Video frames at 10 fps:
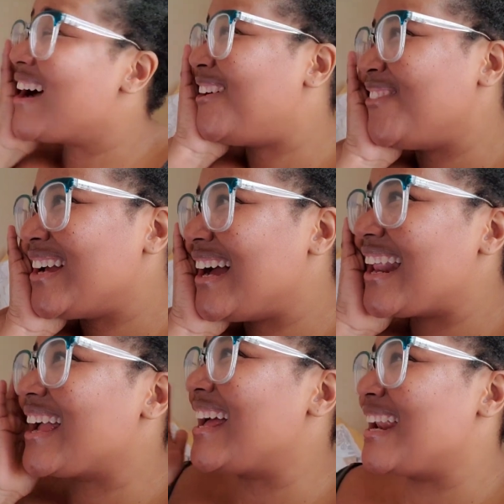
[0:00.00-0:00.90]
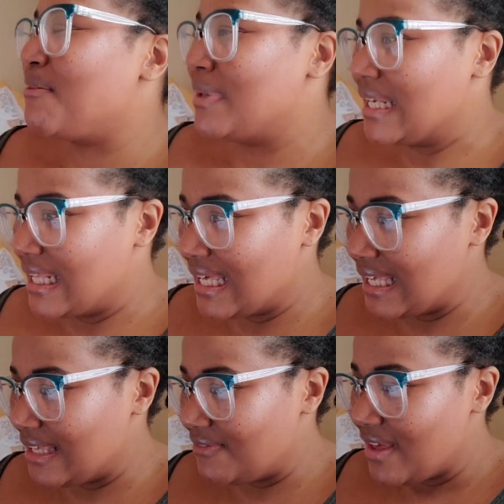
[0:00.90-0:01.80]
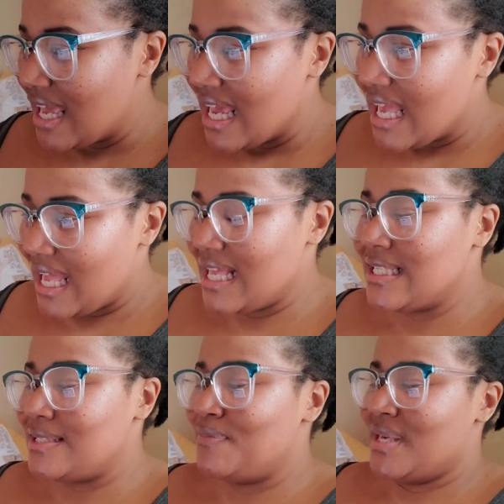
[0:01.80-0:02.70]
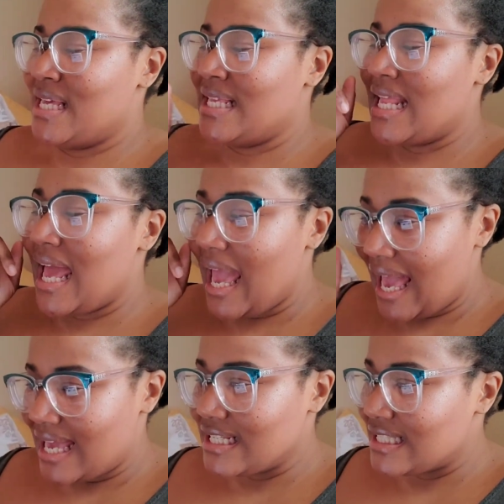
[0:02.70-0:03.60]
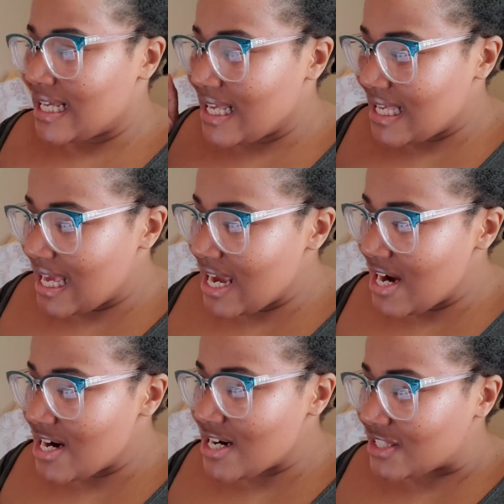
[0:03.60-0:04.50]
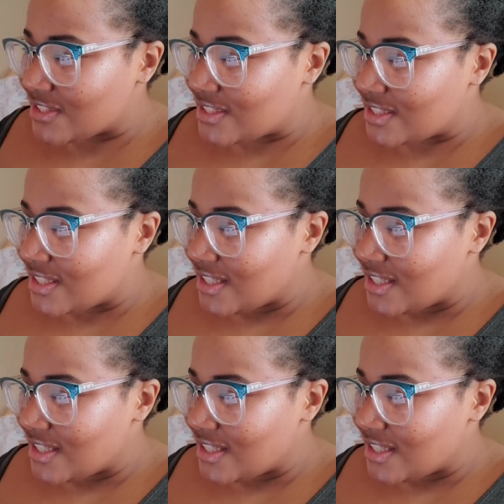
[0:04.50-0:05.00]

Oh my God, I cannot believe it's been eight years.